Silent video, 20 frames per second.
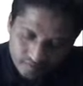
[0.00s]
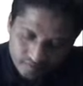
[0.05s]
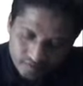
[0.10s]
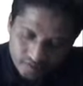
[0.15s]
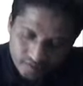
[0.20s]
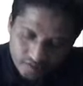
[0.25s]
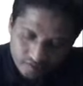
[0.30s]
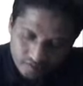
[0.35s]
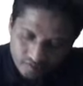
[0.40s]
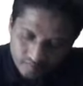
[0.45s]

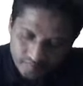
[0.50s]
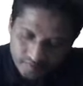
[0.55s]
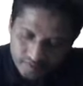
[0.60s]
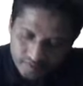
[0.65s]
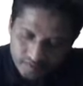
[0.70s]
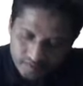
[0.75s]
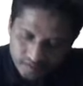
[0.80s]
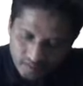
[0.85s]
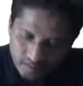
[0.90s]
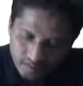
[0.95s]
is equal to B
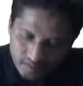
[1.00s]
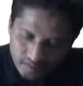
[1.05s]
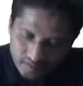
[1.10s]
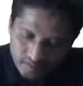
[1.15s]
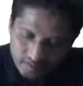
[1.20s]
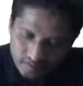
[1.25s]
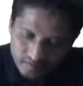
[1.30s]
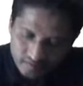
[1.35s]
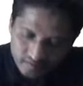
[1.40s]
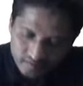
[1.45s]
star
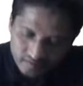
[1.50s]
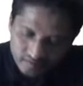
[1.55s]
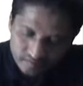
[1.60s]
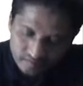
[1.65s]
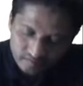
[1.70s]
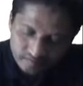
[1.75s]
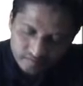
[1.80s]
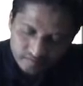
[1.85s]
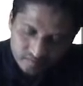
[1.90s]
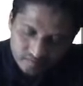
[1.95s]
A.
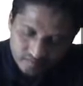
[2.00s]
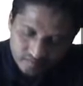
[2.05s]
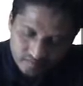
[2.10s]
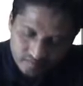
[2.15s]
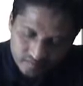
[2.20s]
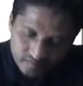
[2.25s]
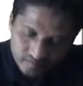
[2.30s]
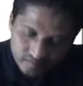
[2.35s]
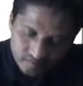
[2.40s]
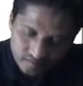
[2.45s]

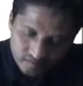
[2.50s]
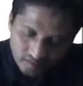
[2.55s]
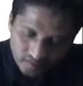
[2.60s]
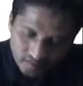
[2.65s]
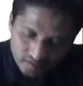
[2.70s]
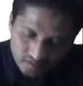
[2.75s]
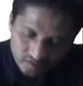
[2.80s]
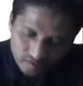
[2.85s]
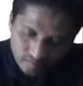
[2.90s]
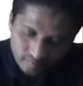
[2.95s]
Star
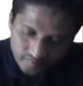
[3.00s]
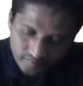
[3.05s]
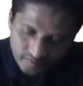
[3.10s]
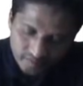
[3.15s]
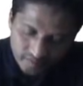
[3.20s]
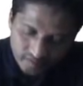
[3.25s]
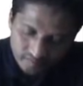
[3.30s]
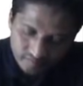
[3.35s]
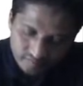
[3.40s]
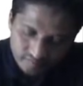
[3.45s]
is
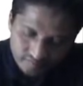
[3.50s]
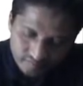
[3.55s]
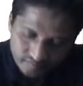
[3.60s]
commutative.